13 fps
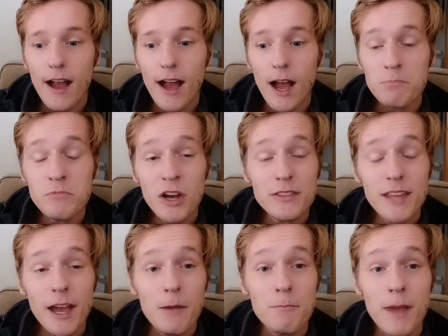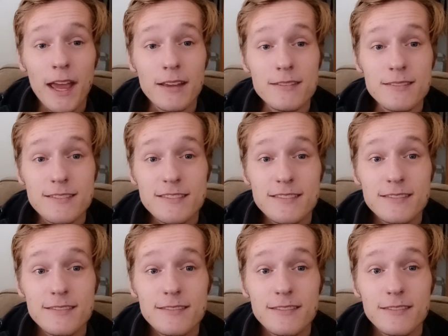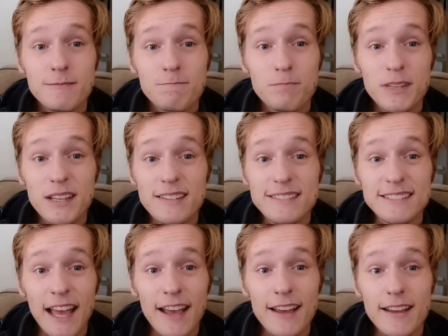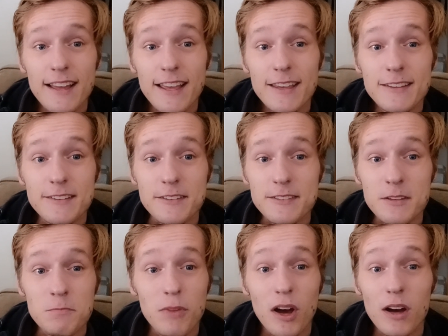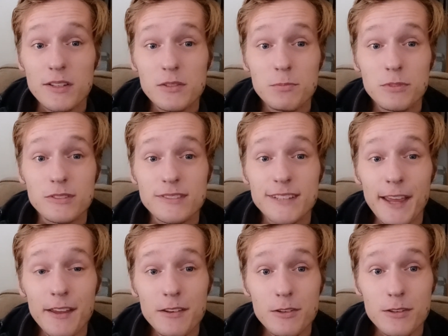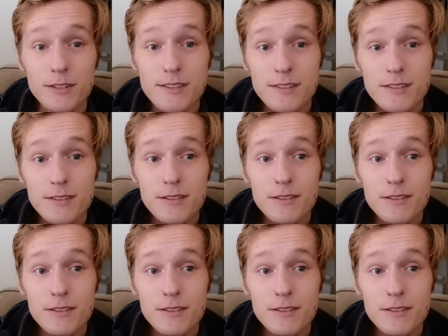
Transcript: I'm not that man, because that is impossible standards.